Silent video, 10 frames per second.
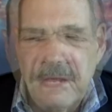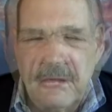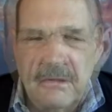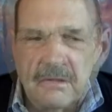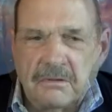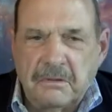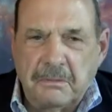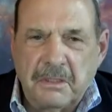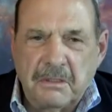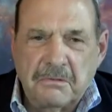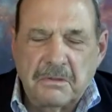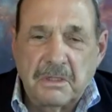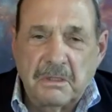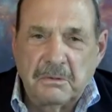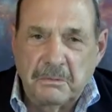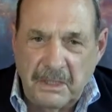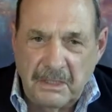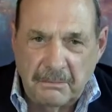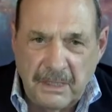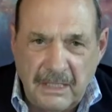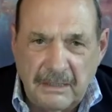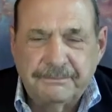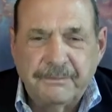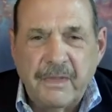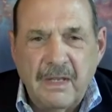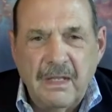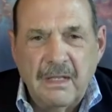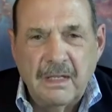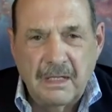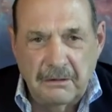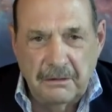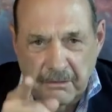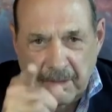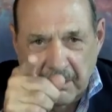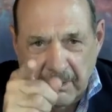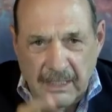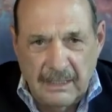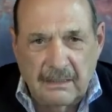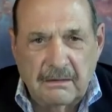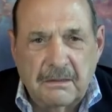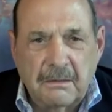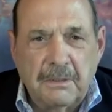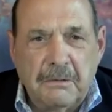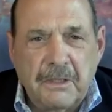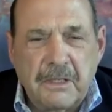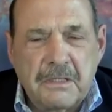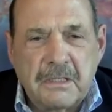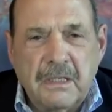And so it'll be interesting when we come back and you come back to be with us